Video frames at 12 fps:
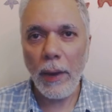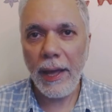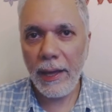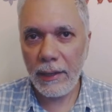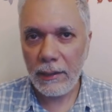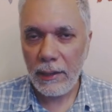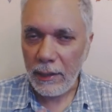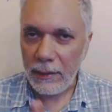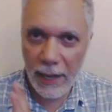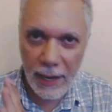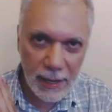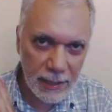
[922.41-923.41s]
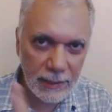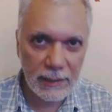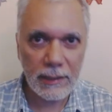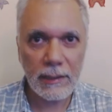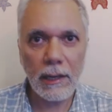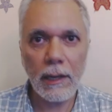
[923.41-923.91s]
where there
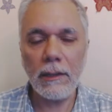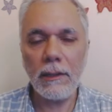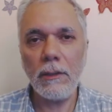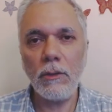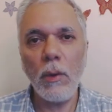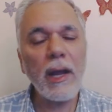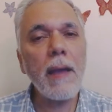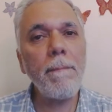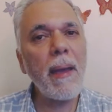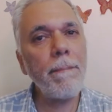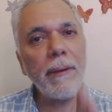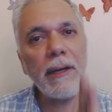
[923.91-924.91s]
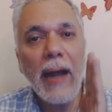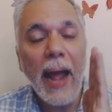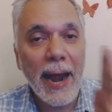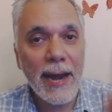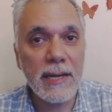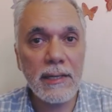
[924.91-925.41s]
is a working paper
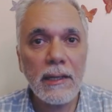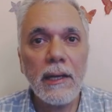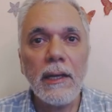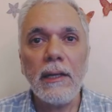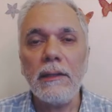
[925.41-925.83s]
and